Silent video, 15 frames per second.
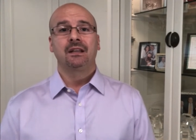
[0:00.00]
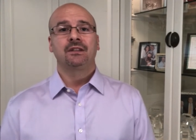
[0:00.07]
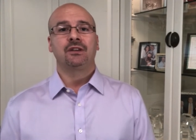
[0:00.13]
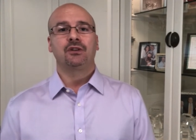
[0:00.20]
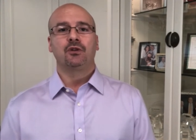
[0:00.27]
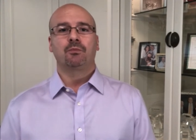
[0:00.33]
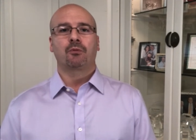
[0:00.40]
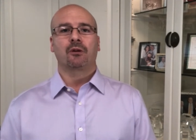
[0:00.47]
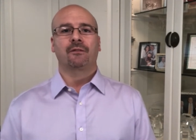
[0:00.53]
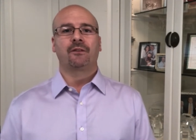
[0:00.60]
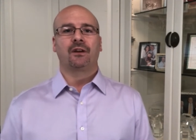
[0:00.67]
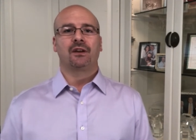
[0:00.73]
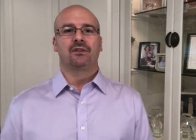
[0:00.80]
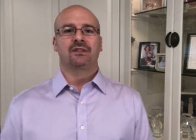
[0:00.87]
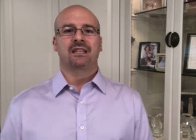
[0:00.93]
To do a
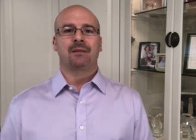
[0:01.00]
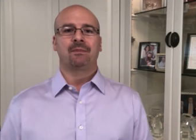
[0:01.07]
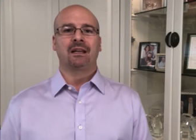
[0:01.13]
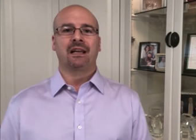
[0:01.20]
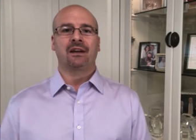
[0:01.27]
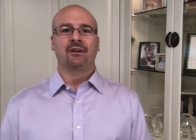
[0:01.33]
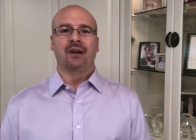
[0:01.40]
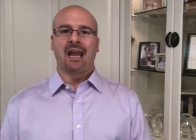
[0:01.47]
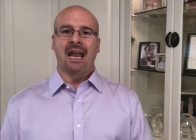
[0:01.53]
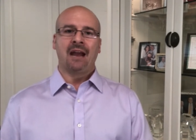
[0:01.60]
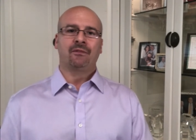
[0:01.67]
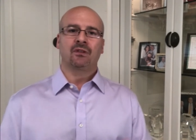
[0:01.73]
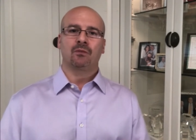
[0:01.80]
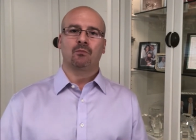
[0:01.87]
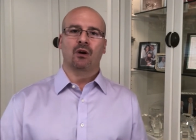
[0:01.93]
portfolio simulator
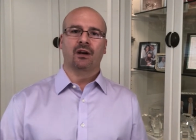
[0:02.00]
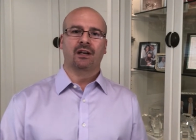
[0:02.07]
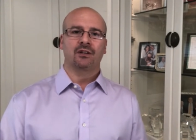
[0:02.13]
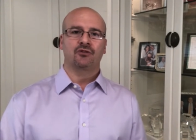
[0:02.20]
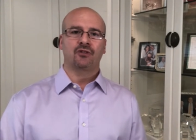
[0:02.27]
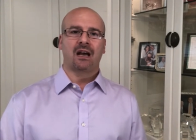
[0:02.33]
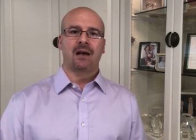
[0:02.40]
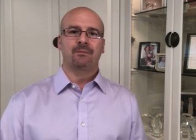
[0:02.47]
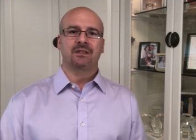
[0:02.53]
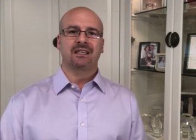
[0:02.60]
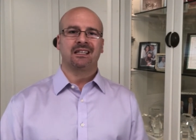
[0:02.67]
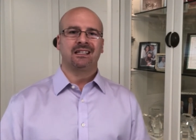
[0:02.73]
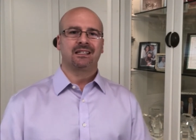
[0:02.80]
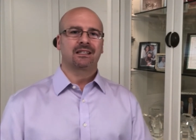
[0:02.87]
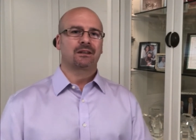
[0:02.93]
after the market drops
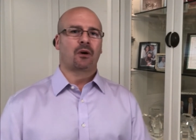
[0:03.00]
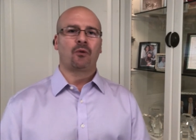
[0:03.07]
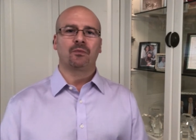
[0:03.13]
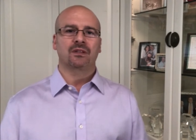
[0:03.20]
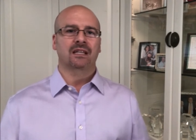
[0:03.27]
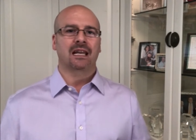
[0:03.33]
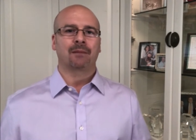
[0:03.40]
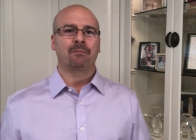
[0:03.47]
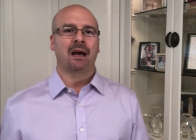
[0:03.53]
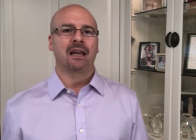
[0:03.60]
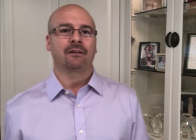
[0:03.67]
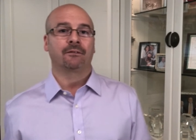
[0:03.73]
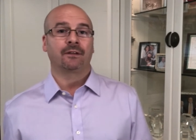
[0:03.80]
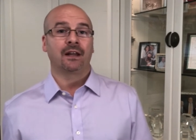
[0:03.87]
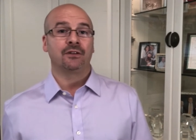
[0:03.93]
is almost like
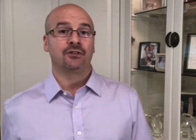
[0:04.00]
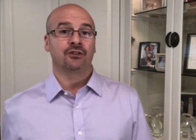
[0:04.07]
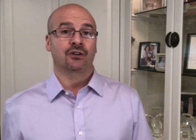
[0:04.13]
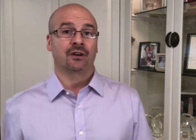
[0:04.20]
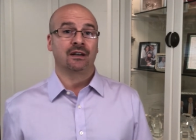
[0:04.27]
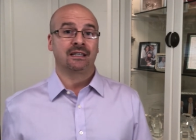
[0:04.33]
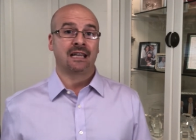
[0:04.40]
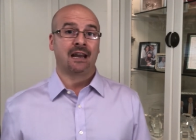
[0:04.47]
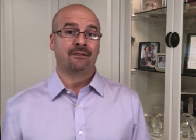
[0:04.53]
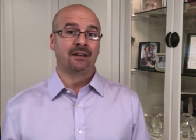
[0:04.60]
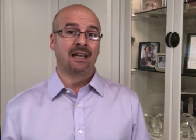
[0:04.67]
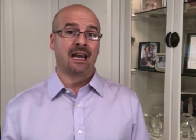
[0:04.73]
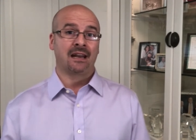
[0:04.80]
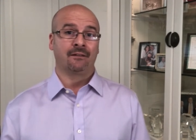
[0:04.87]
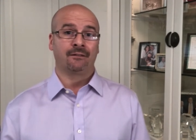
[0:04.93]
buying flood insurance
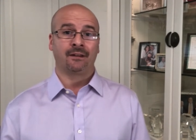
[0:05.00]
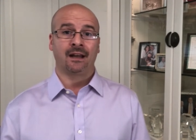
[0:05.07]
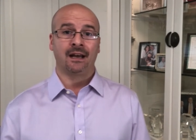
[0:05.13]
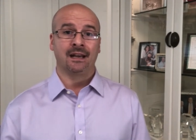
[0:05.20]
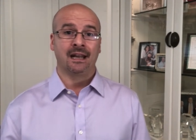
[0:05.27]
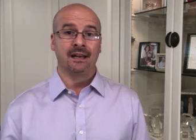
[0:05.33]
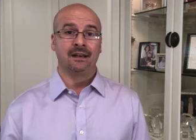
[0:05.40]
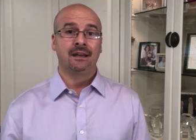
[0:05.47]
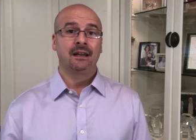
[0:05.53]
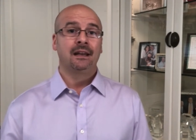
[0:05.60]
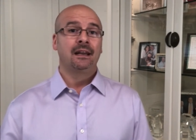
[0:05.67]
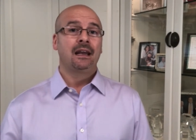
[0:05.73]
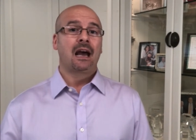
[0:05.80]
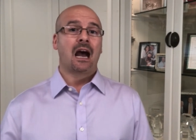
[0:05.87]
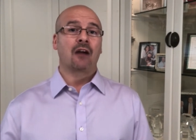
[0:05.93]
after you had a flood. And
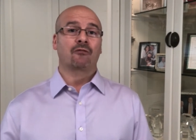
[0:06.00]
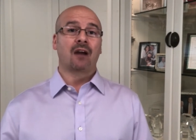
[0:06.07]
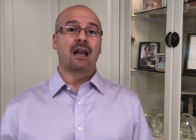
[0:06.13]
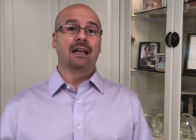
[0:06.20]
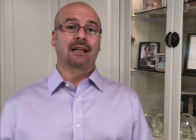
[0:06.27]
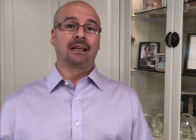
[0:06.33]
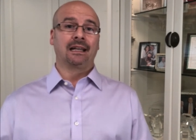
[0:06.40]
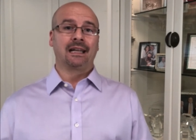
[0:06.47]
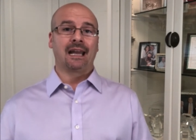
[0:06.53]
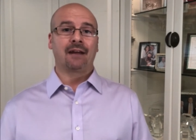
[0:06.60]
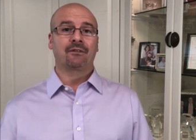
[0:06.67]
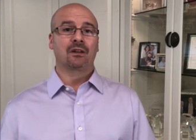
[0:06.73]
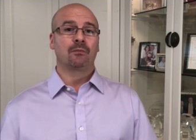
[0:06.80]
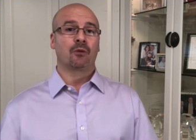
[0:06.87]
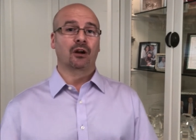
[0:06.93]
ironically,
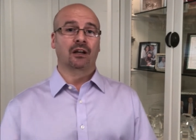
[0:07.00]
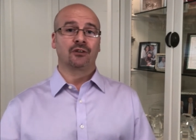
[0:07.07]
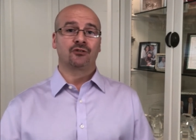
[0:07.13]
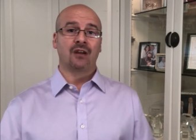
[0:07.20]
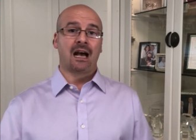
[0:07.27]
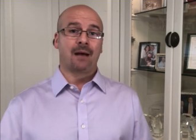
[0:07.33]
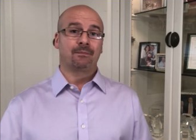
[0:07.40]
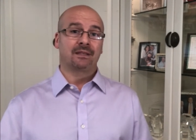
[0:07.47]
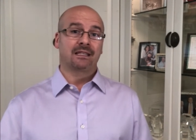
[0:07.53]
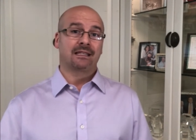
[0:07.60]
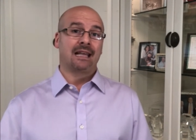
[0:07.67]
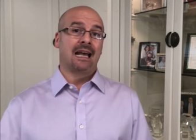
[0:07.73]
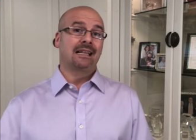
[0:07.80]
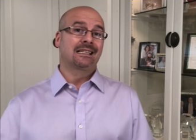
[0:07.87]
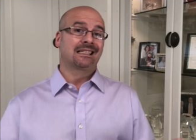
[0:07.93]
after the market drops,
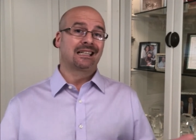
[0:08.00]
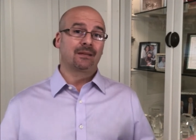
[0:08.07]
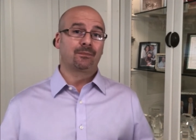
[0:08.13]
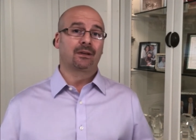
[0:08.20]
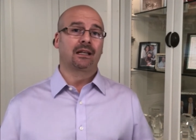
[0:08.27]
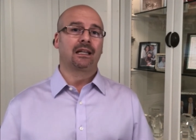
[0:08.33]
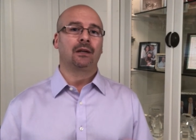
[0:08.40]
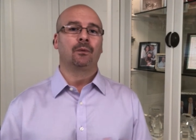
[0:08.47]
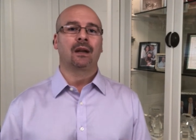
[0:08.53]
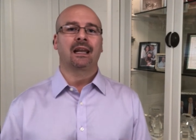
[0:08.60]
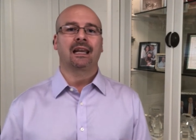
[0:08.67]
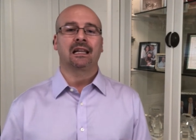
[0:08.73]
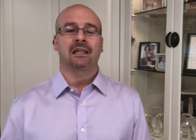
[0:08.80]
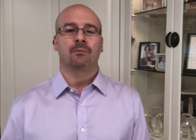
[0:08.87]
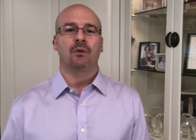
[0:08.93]
that's typically when
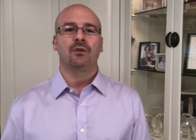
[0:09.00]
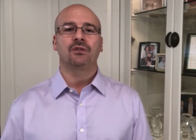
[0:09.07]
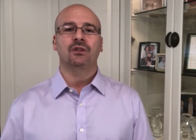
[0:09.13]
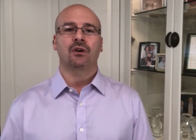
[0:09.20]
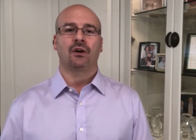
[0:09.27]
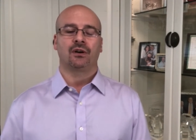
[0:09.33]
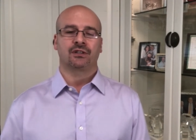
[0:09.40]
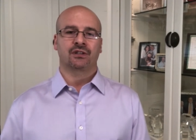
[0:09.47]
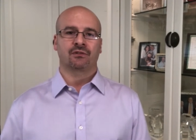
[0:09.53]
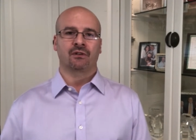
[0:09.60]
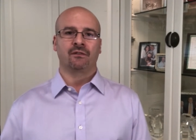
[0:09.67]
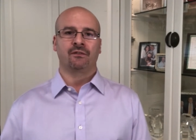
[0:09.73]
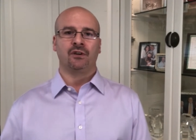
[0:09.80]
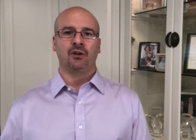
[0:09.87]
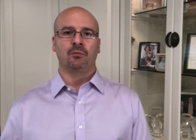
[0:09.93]
I get the most calls to
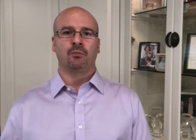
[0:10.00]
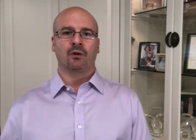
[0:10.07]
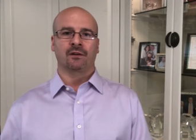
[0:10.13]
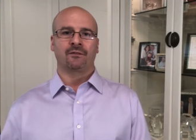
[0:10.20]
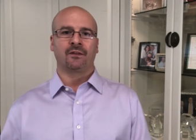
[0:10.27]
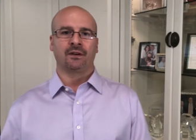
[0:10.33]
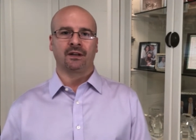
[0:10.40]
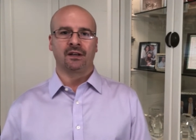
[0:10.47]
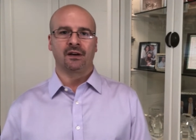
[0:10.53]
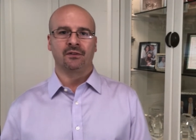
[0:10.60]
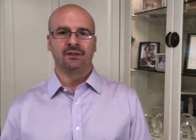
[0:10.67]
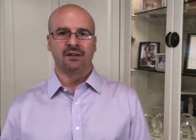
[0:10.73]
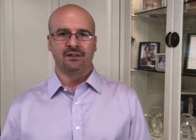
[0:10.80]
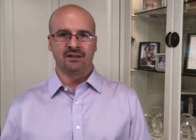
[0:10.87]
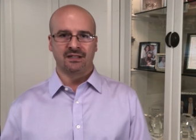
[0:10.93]
review a portfolio
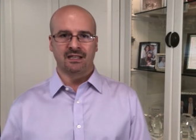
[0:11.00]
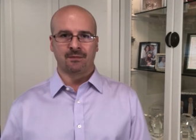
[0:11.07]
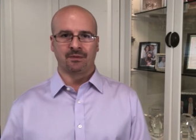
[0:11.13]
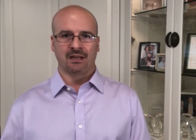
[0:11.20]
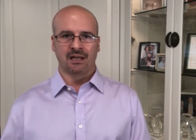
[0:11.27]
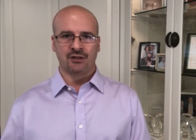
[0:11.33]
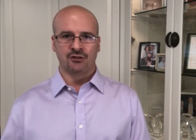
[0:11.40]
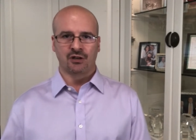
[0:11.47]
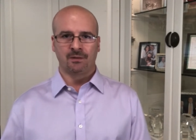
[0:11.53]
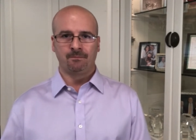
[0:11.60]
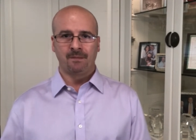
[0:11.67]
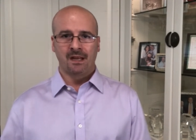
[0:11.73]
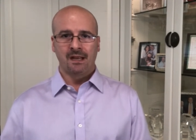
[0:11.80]
and do the simulation,